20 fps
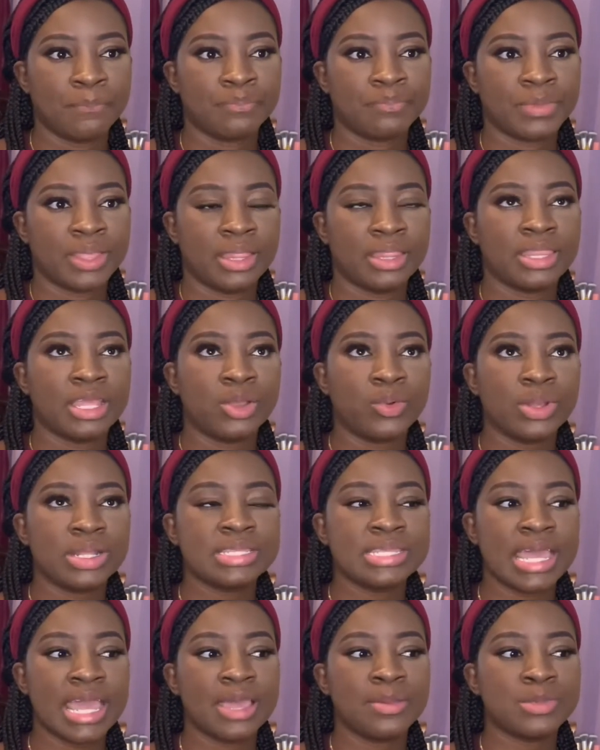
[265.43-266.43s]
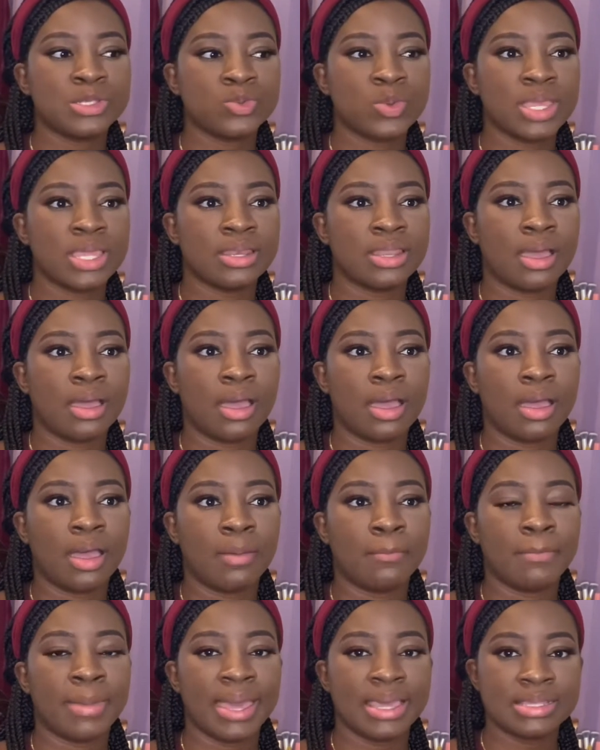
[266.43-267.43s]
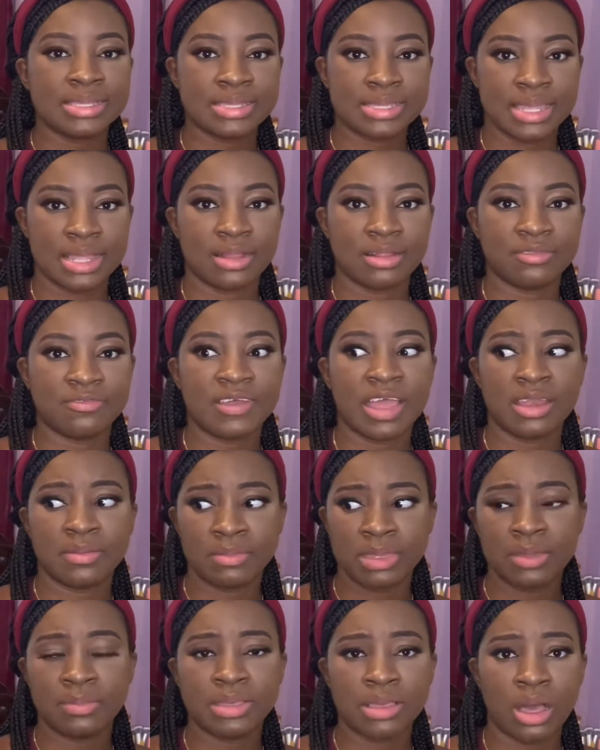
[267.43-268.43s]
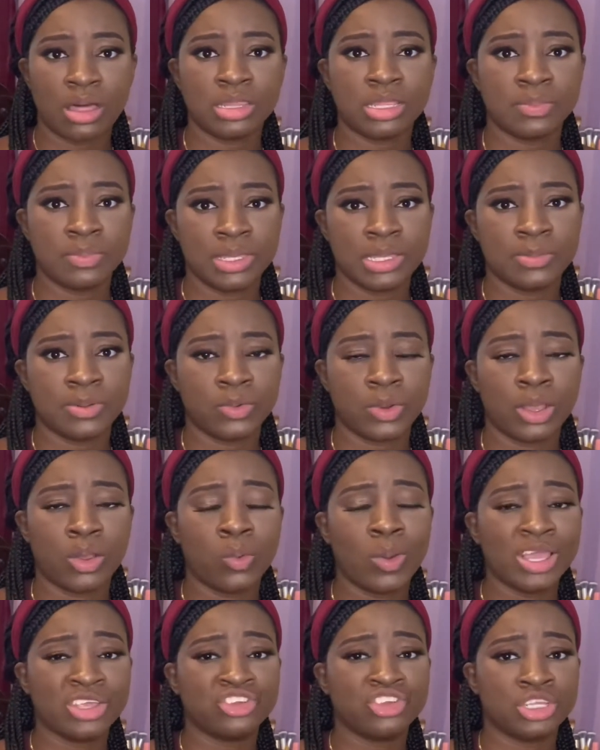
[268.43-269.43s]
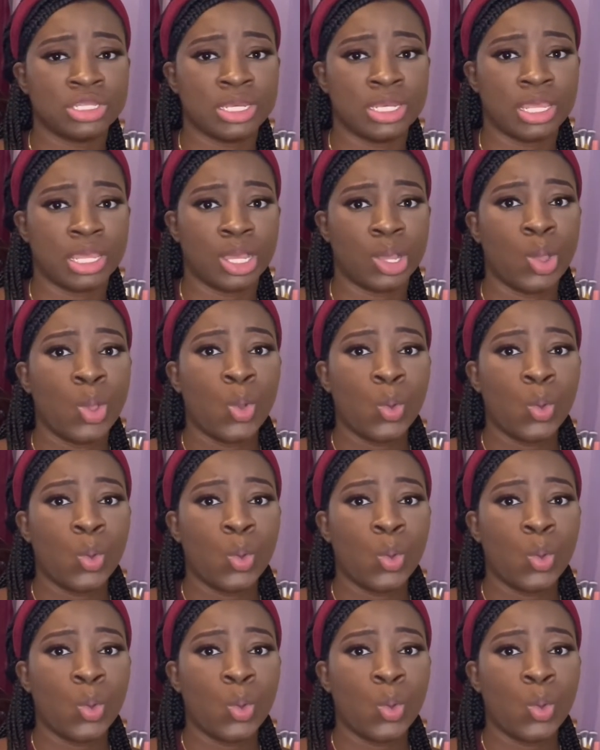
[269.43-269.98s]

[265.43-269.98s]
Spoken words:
there were times when myself and maybe other people were questioning